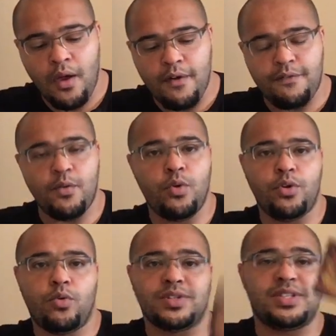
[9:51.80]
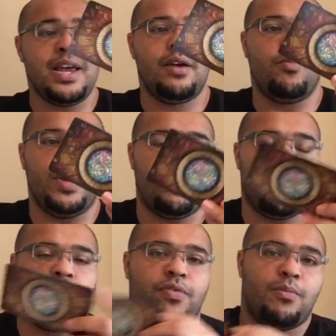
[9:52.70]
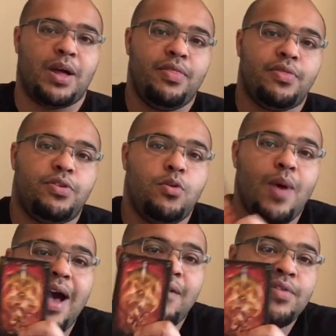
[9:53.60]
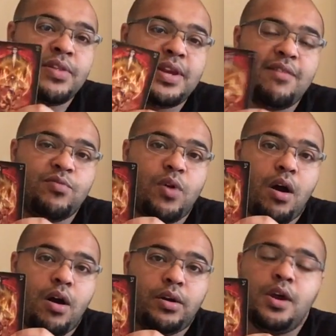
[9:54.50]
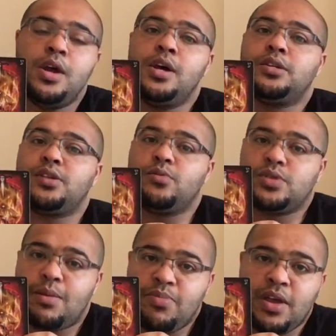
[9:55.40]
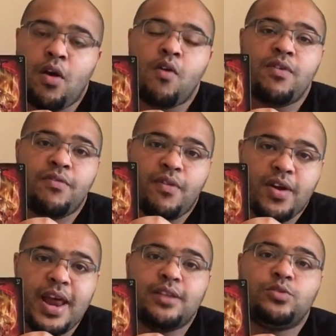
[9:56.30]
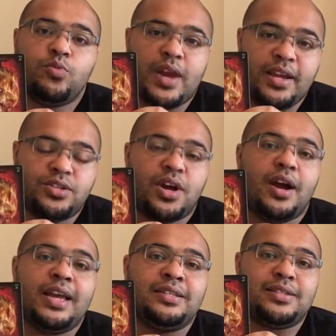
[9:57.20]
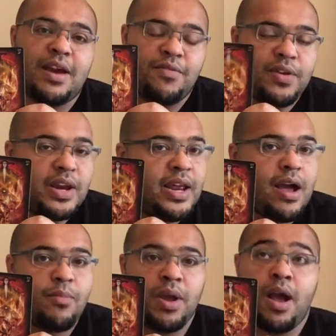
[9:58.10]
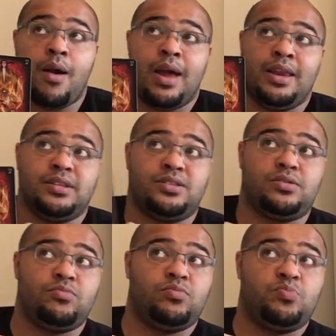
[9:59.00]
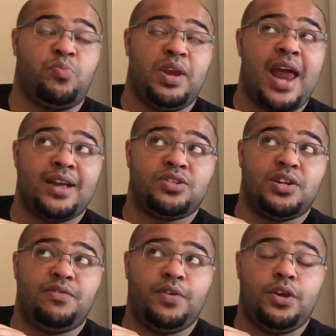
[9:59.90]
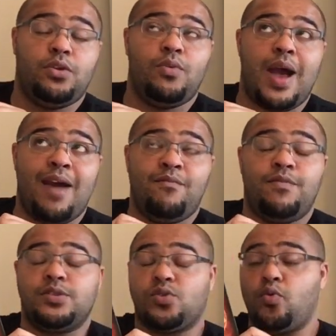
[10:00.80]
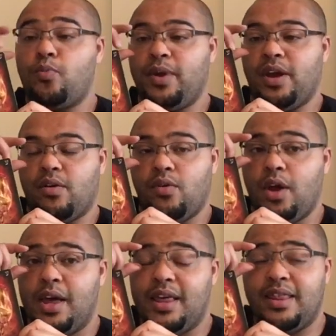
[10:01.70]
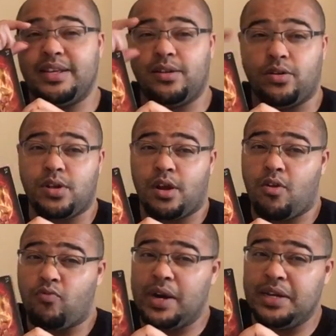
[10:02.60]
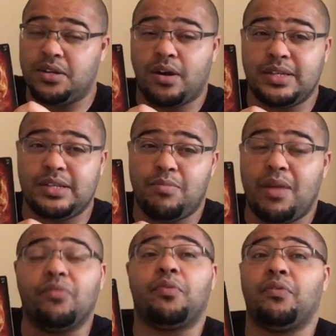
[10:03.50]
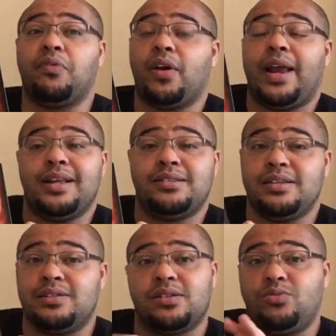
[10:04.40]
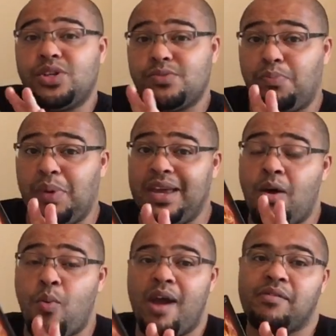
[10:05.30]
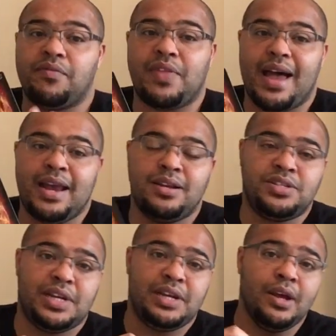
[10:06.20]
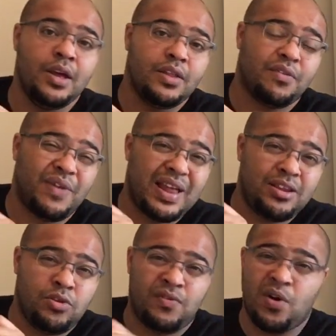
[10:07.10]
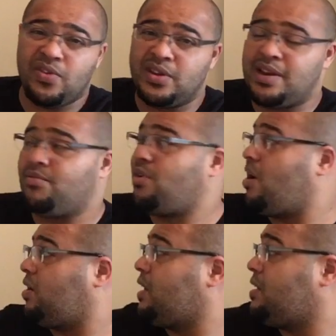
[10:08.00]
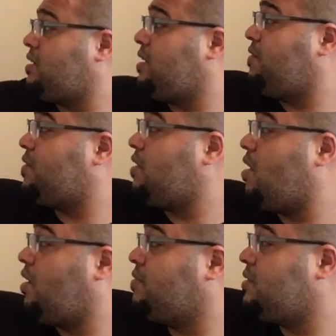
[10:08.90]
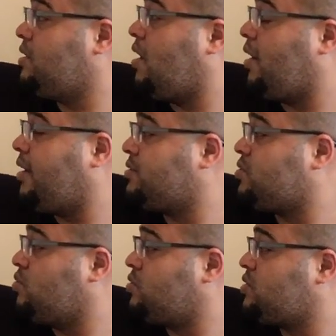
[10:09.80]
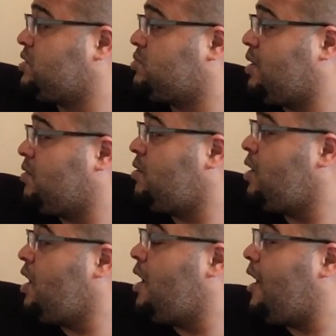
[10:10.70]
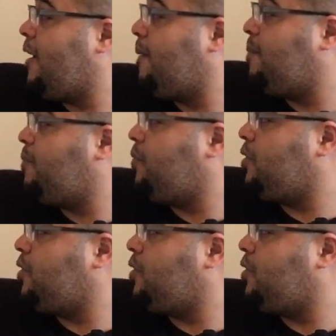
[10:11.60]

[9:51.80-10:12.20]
for your second week of the month, you have the Devil card. So something of a financial nature is definitely coming up and it's been actually for you and for Scorpio. This like a really dicey month for finances, so just be aware of that energy. The fact that you've got the devil card underneath the nine of, knight of swords as well, um,